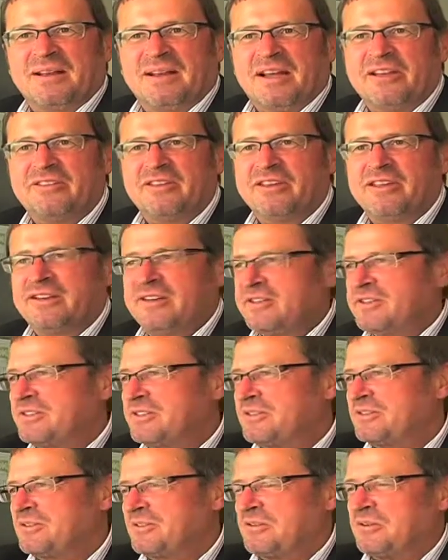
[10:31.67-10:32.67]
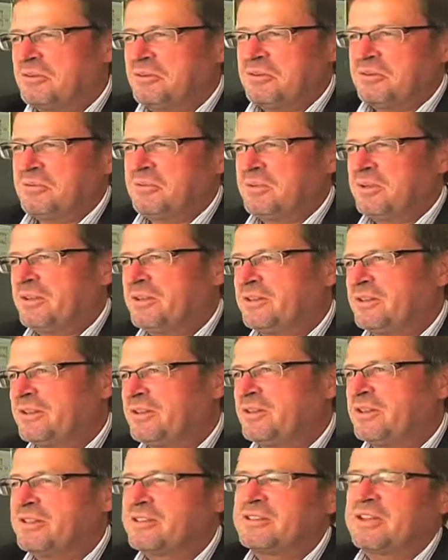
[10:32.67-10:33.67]
either it is
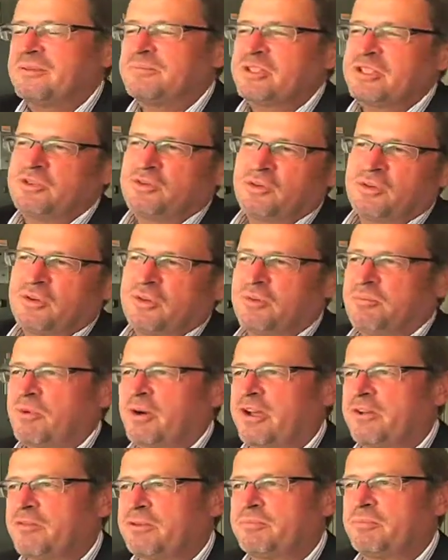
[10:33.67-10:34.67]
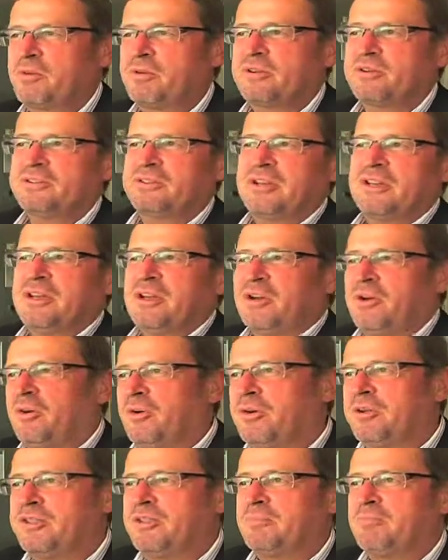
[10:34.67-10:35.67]
it comes into a private pocket
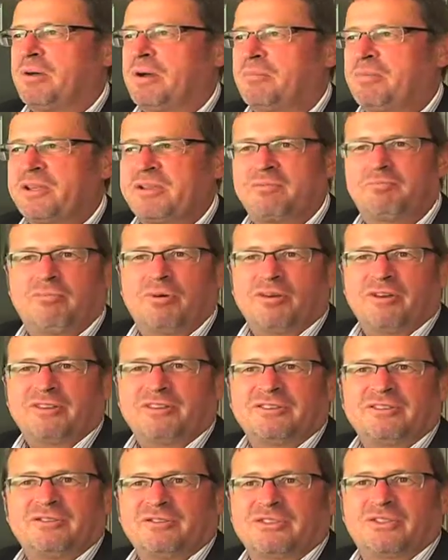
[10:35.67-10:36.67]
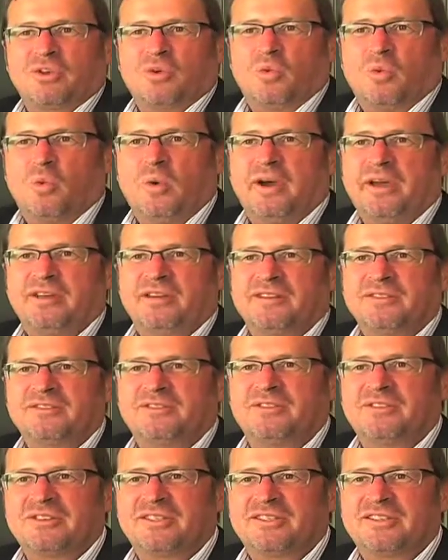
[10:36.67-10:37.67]
or in the public pocket. So why
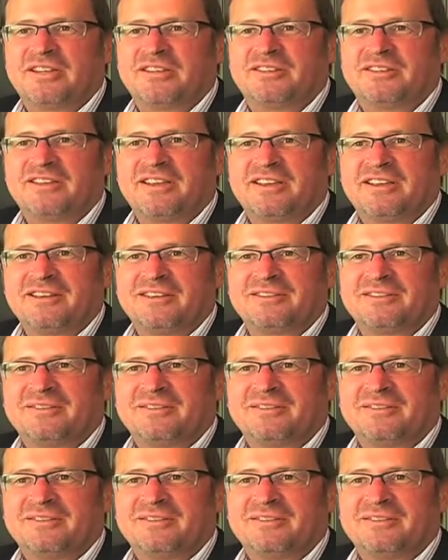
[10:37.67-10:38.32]
doesn't the state take it?